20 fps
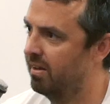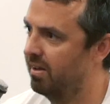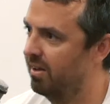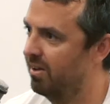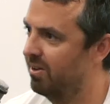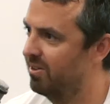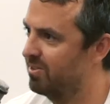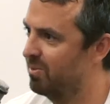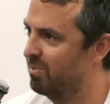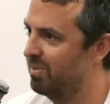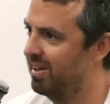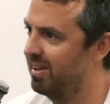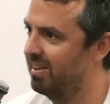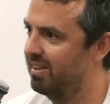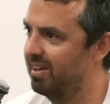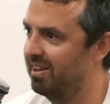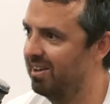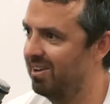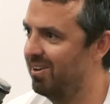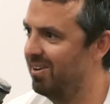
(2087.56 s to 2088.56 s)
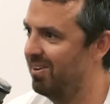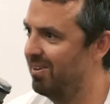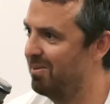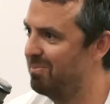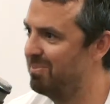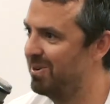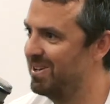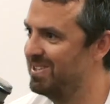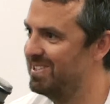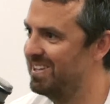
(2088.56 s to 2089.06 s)
Awesome, mate. Thank you.
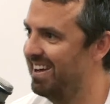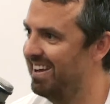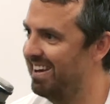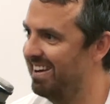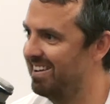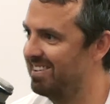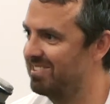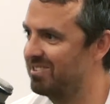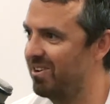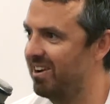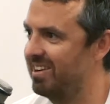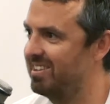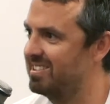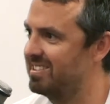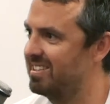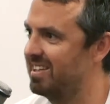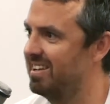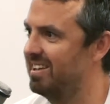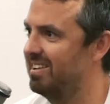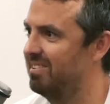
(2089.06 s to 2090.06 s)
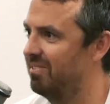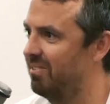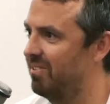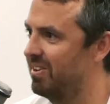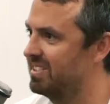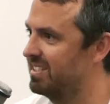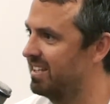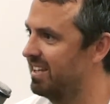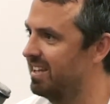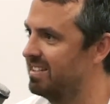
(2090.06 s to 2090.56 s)
Appreciate it. It's great to see,
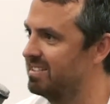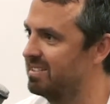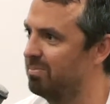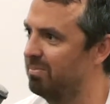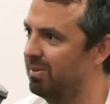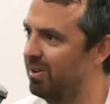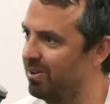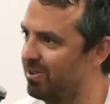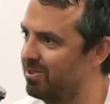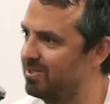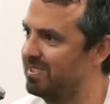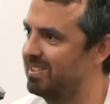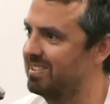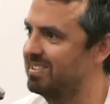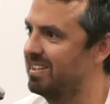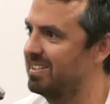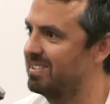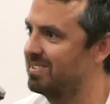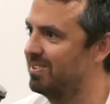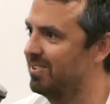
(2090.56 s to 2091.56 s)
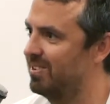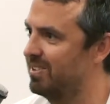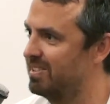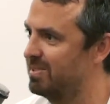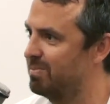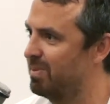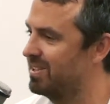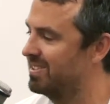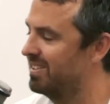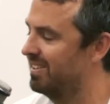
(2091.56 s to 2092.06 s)
once again, some local success stories,
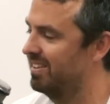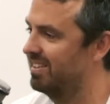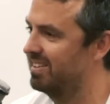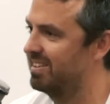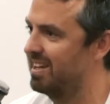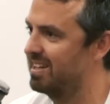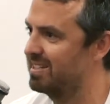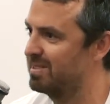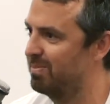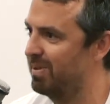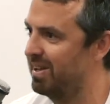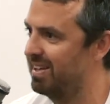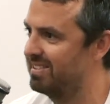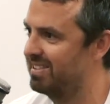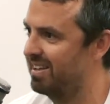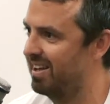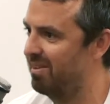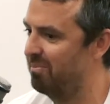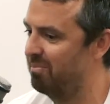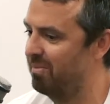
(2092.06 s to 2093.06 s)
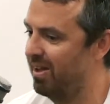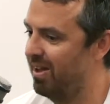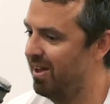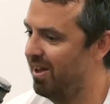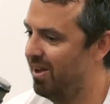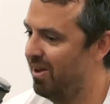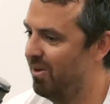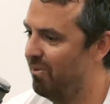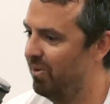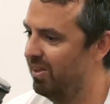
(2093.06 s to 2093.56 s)
especially in the tech space.
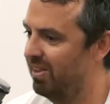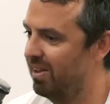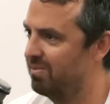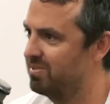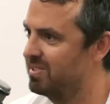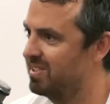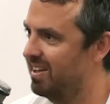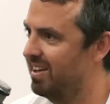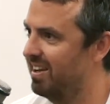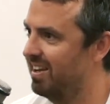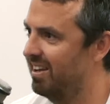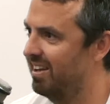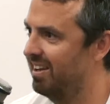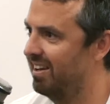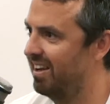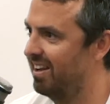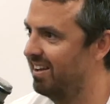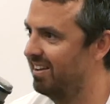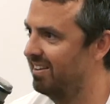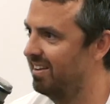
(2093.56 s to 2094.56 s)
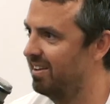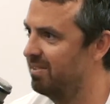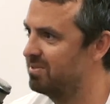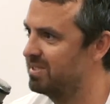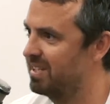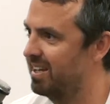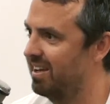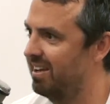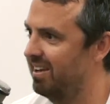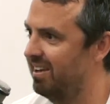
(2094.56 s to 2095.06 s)
We love seeing it and love
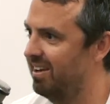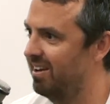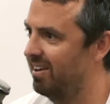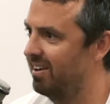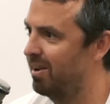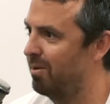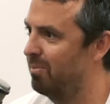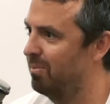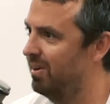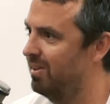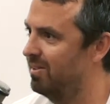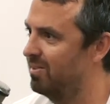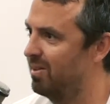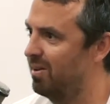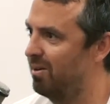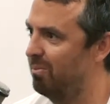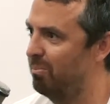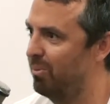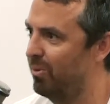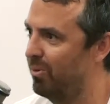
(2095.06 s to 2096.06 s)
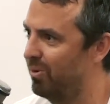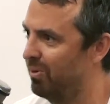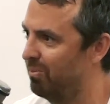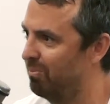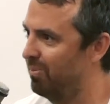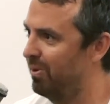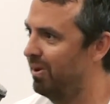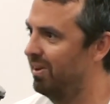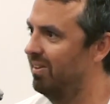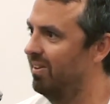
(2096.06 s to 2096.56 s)
seeing, companies that are born and
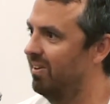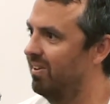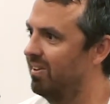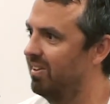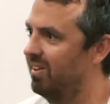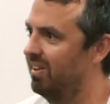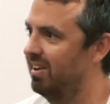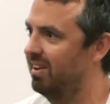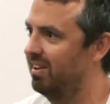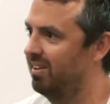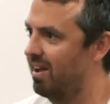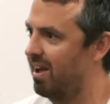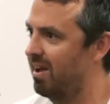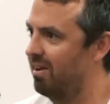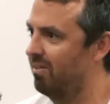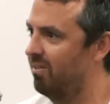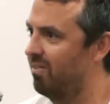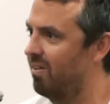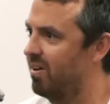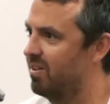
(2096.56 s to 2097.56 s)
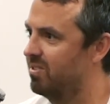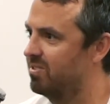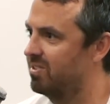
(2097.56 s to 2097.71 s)
bred locally grow.